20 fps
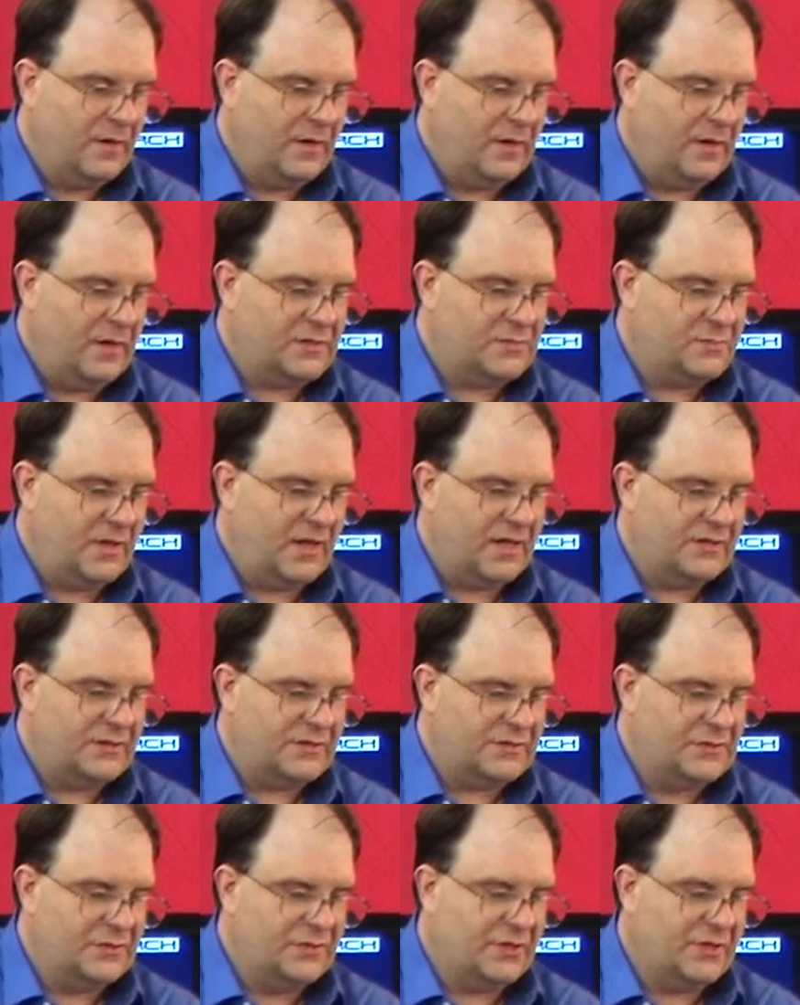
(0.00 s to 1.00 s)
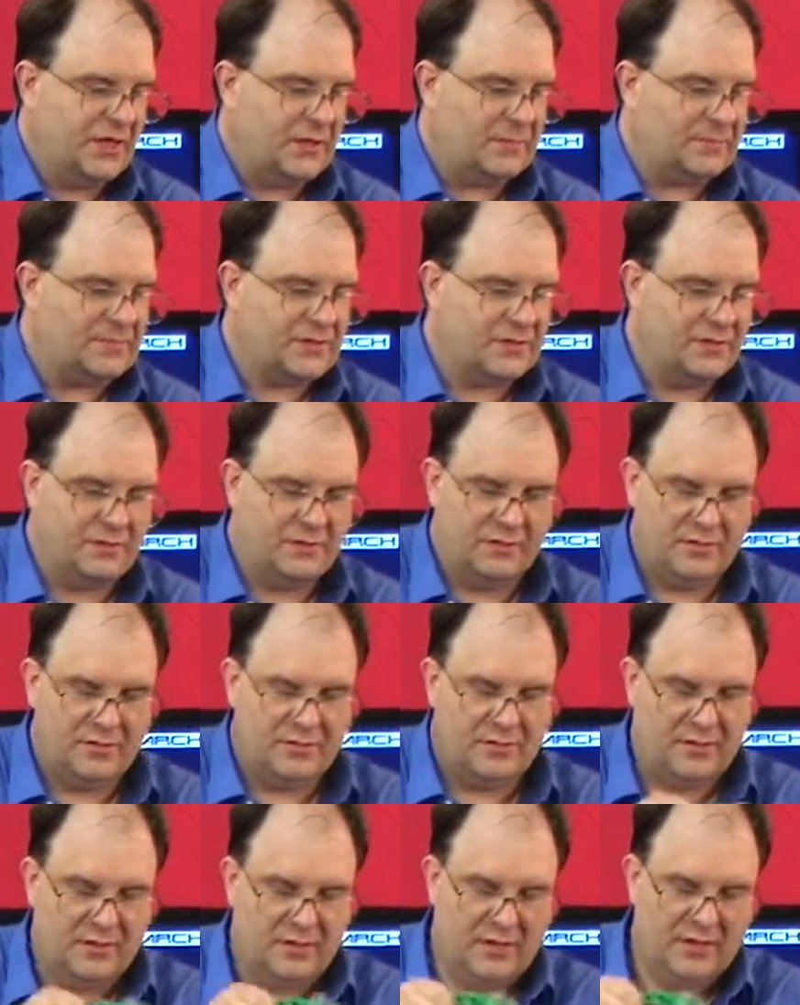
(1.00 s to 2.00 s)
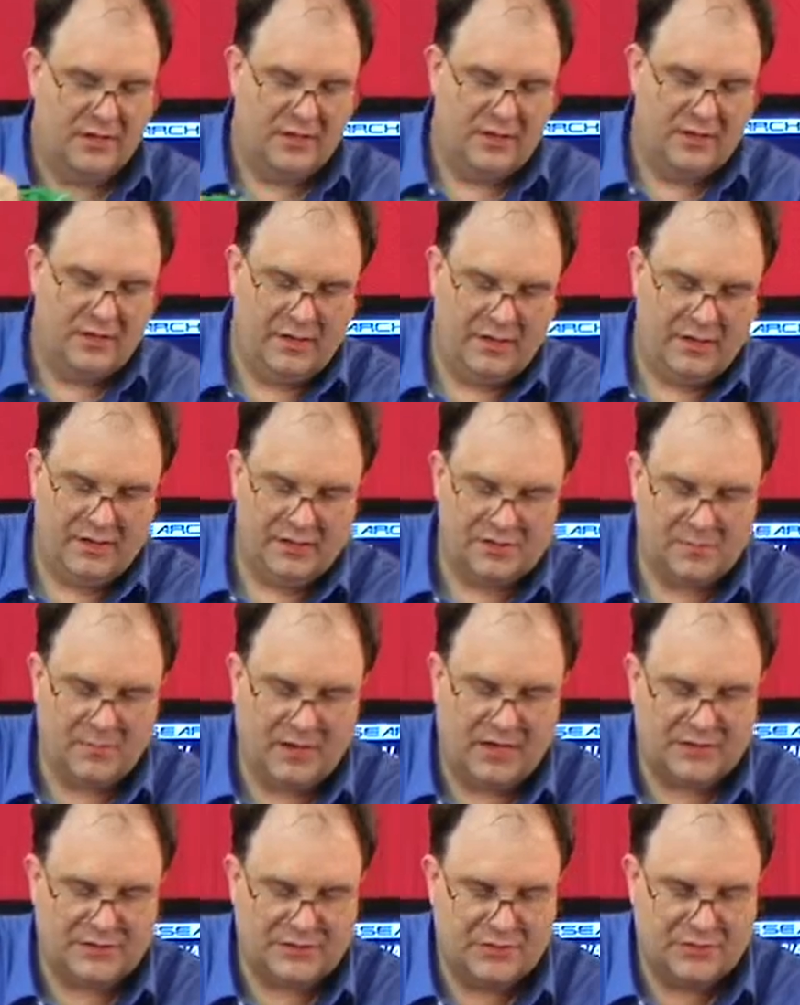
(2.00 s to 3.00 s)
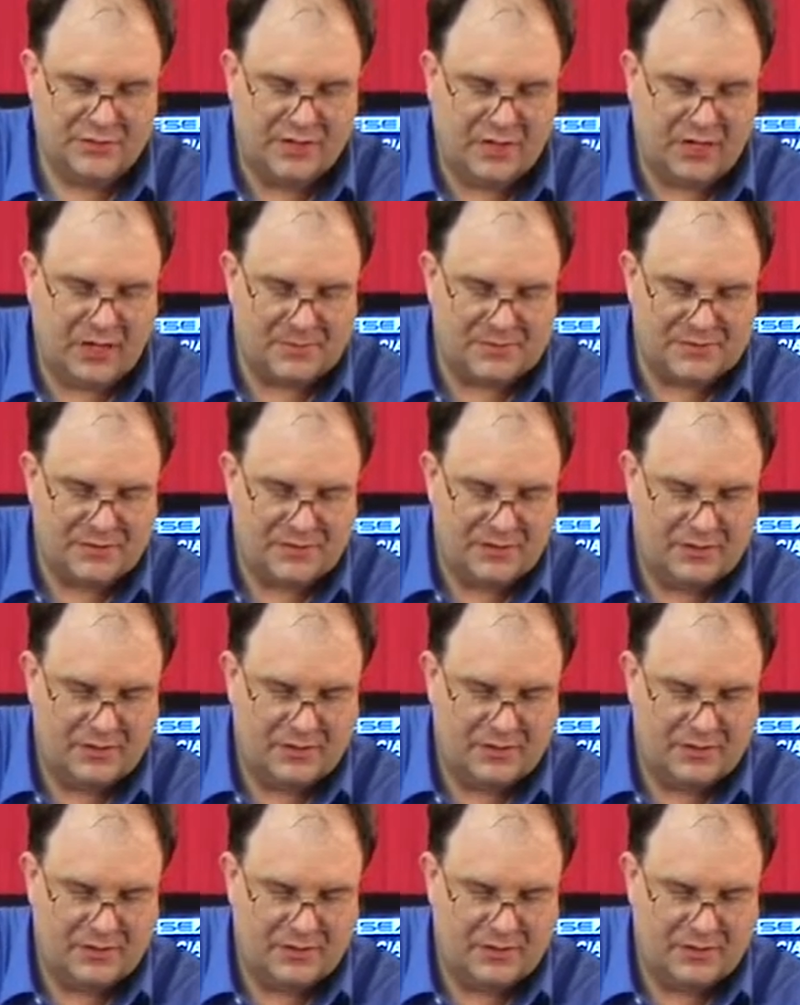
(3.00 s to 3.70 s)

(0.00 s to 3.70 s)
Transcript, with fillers: Here's about two cups. Here's about two cups.